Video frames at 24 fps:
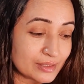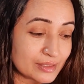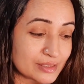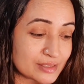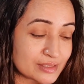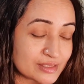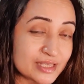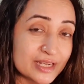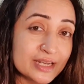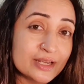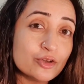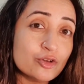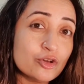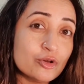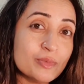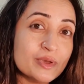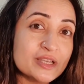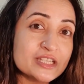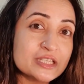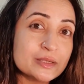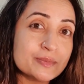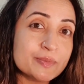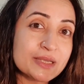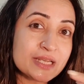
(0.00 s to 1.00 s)

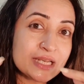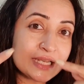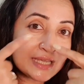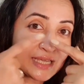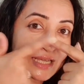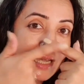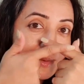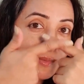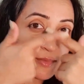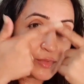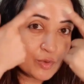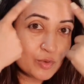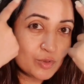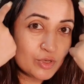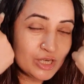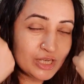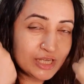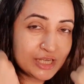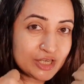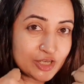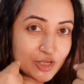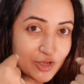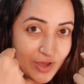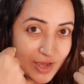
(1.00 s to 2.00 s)
Syringomas typically come
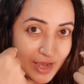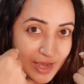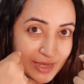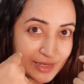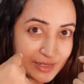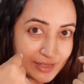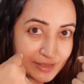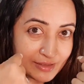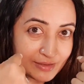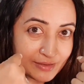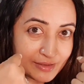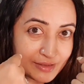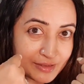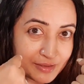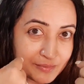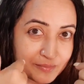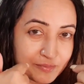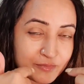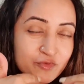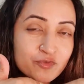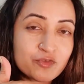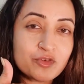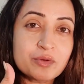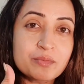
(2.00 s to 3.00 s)
only in your eye area.
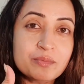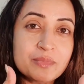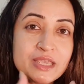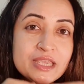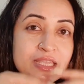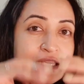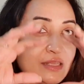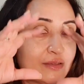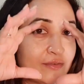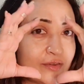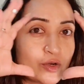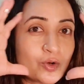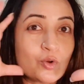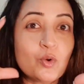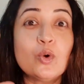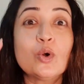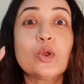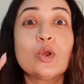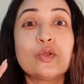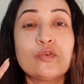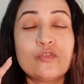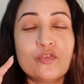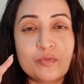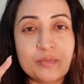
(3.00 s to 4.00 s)
For me, they were
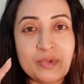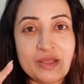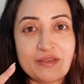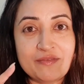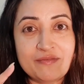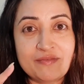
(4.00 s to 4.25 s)
all over my